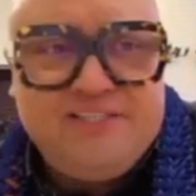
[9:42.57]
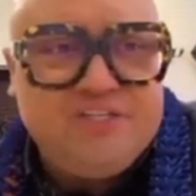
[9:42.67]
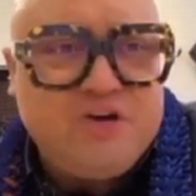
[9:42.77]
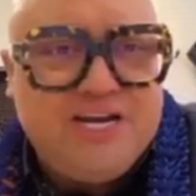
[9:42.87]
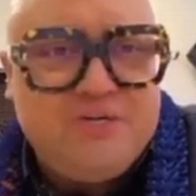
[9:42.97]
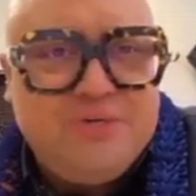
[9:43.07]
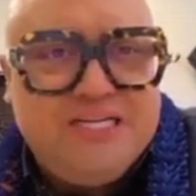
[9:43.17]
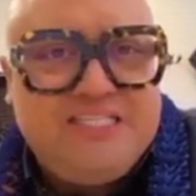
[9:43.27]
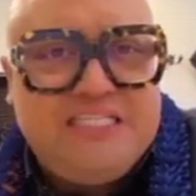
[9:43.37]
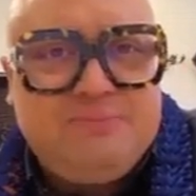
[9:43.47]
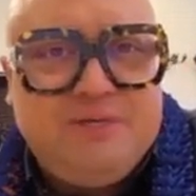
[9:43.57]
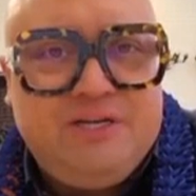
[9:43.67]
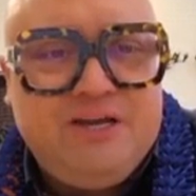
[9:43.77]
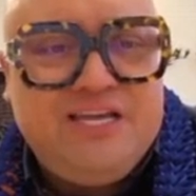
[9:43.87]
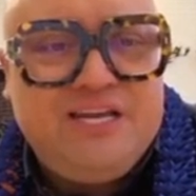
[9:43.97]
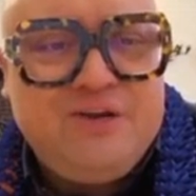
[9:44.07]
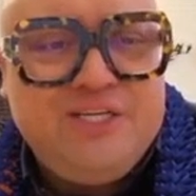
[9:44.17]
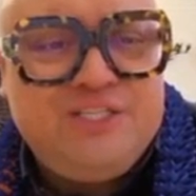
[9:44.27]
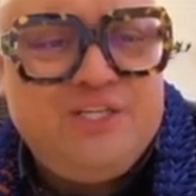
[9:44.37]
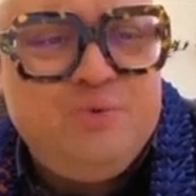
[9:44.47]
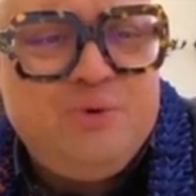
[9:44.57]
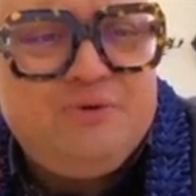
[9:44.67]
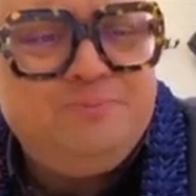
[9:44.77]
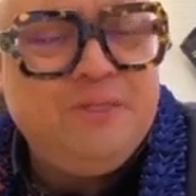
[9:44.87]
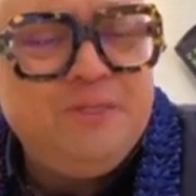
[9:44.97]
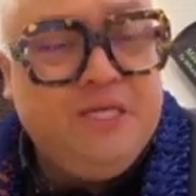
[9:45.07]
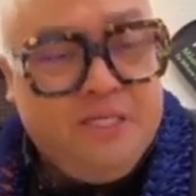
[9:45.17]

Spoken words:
to try to do an assessment know that only too well.